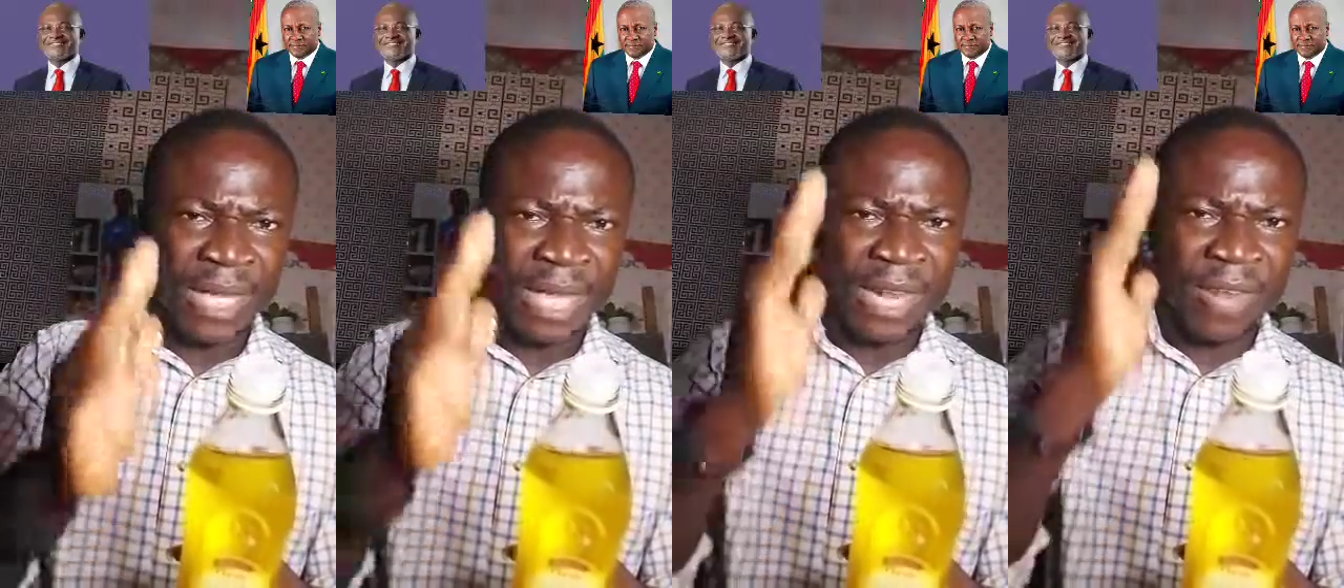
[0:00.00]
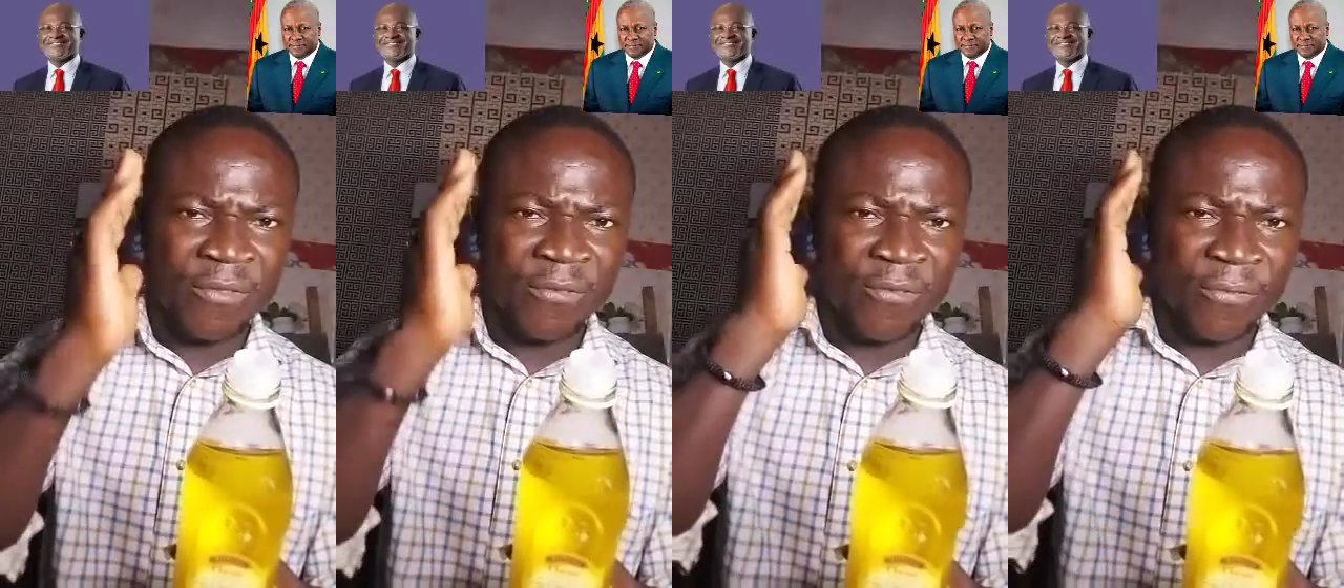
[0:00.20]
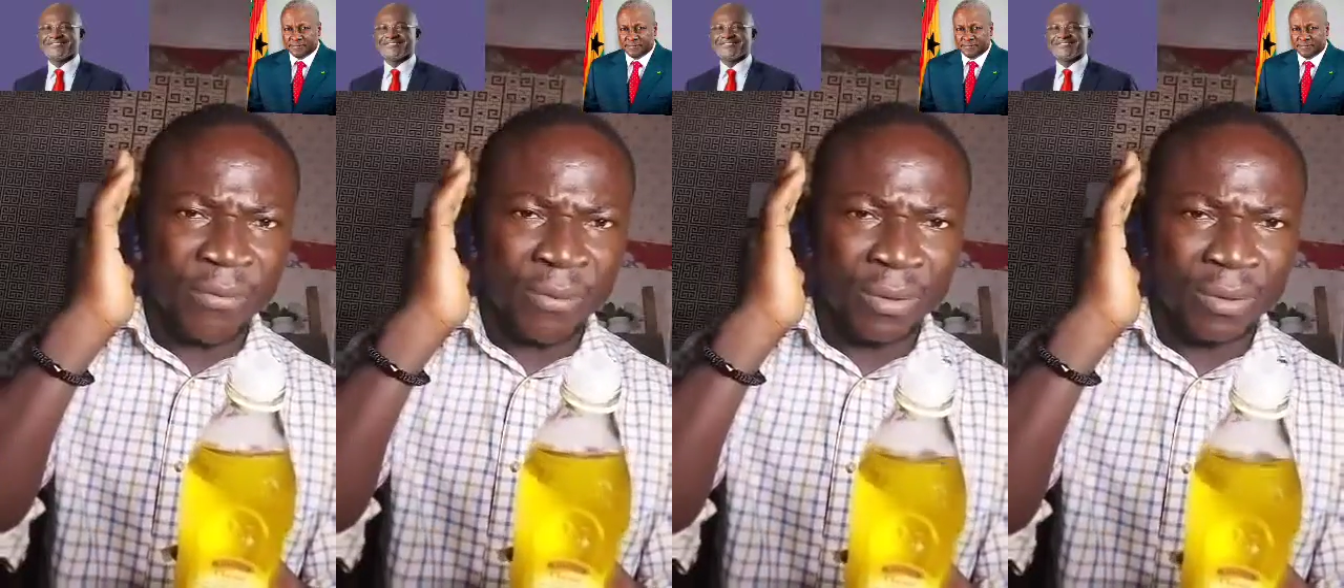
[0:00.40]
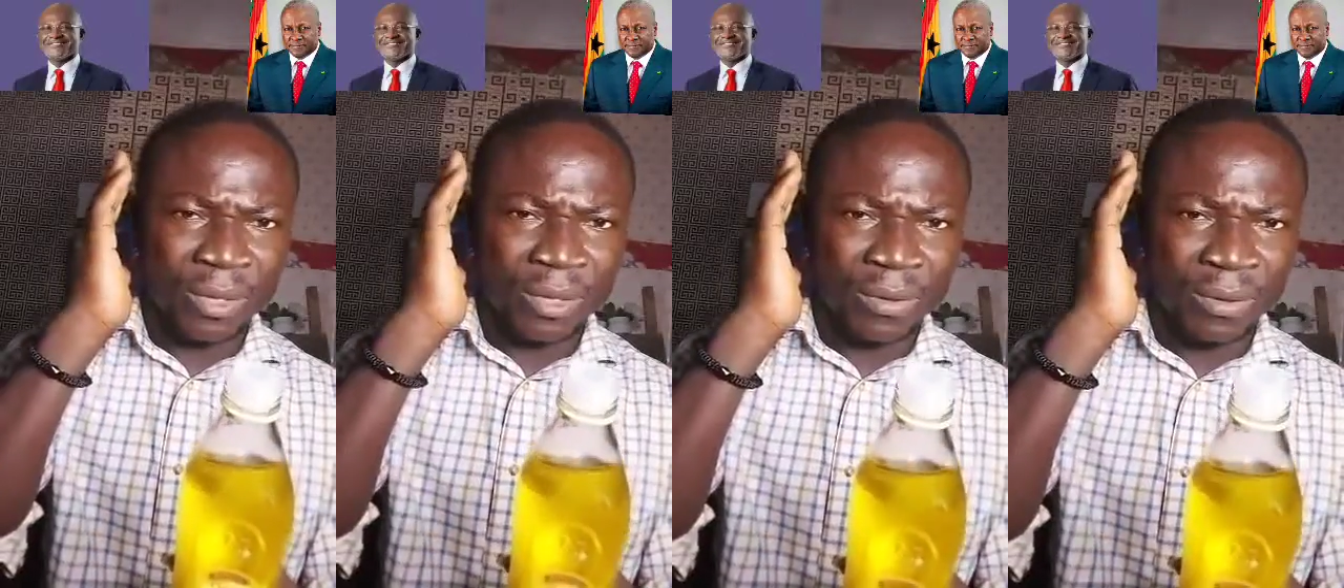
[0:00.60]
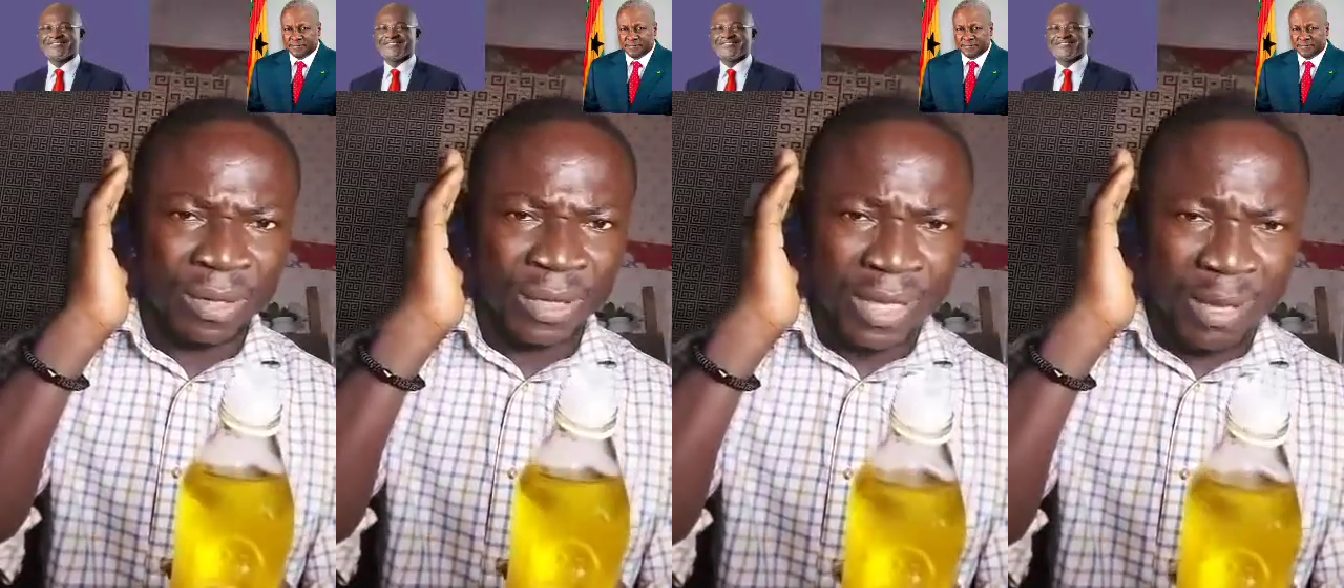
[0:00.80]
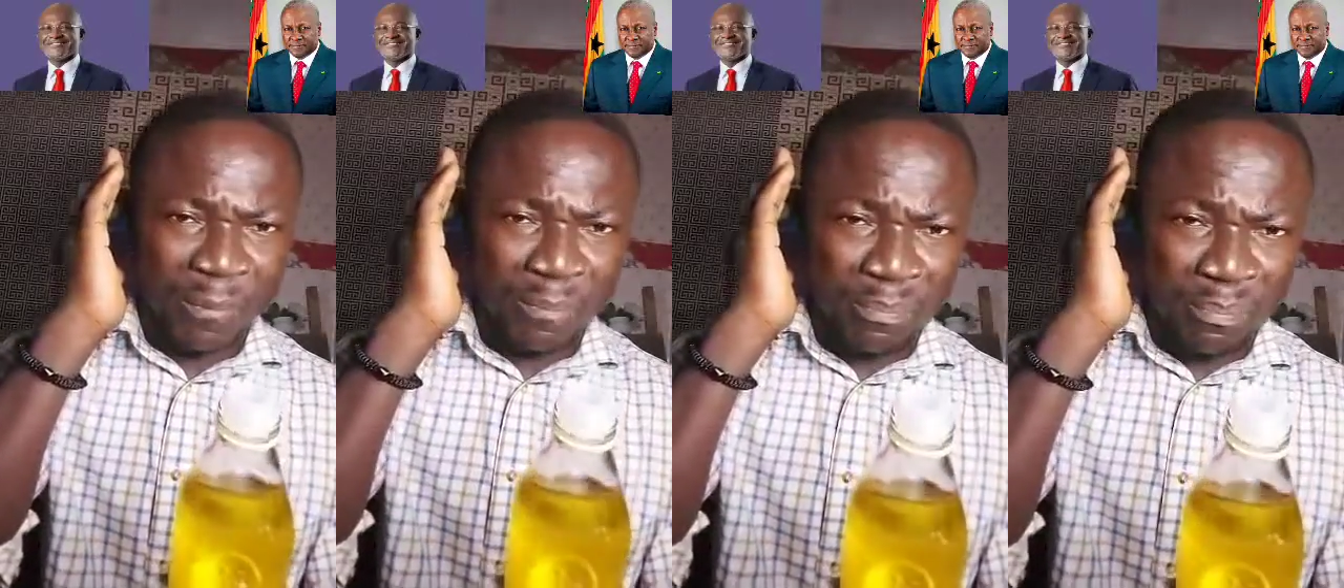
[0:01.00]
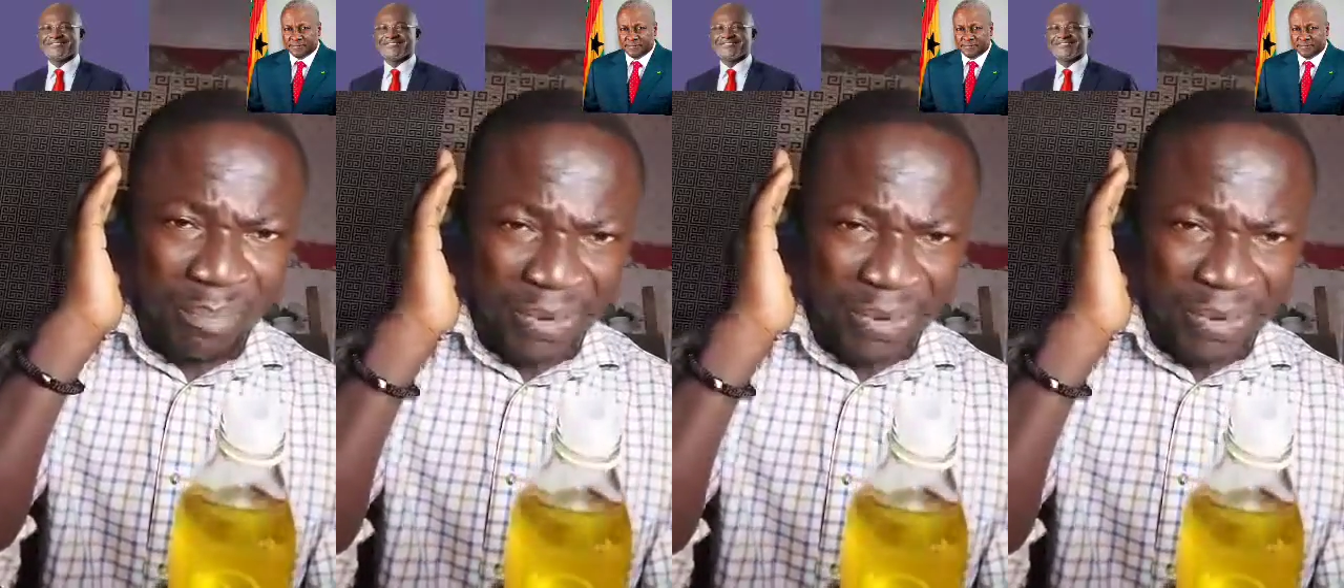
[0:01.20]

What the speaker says: And for the